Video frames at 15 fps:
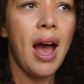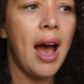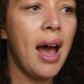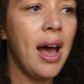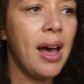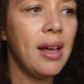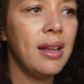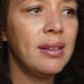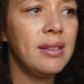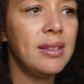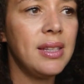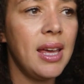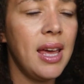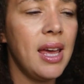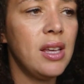
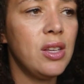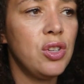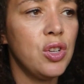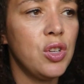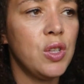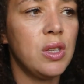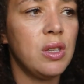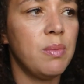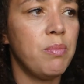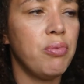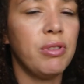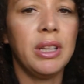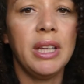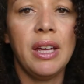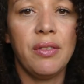and it's just
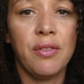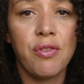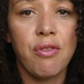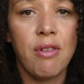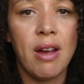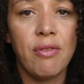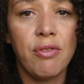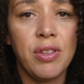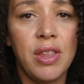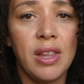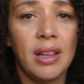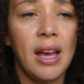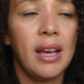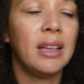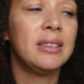brilliant for everything,
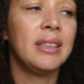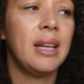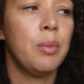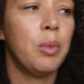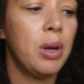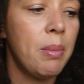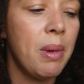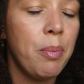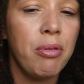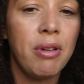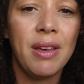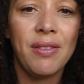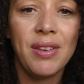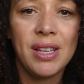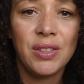like I said in one of my
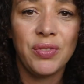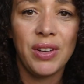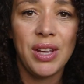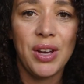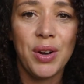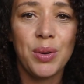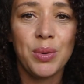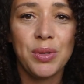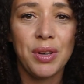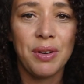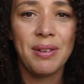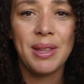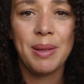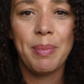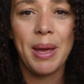previous videos.
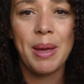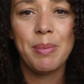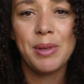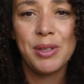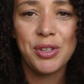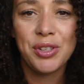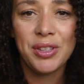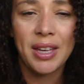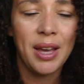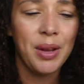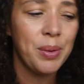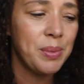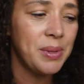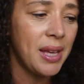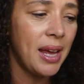Sorry, the baby's just
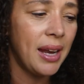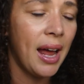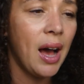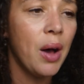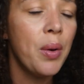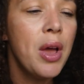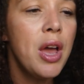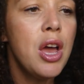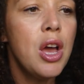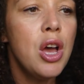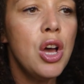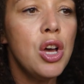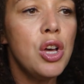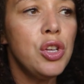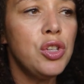getting upset now.
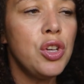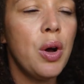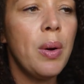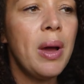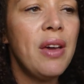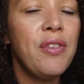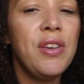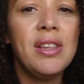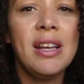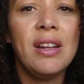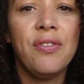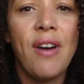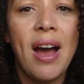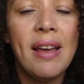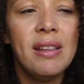So if you did
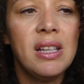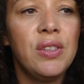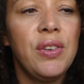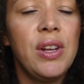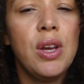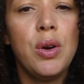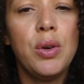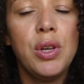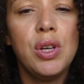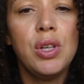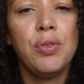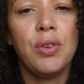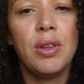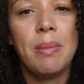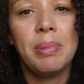find this video
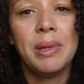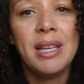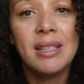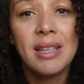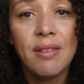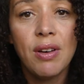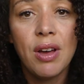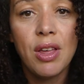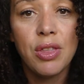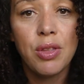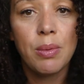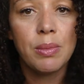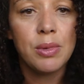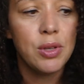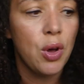useful, then please give it a
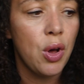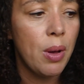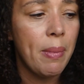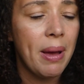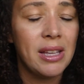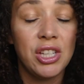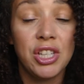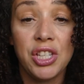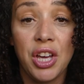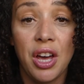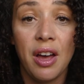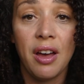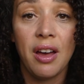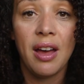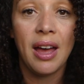thumbs up and
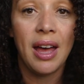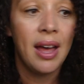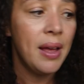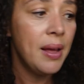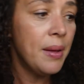share,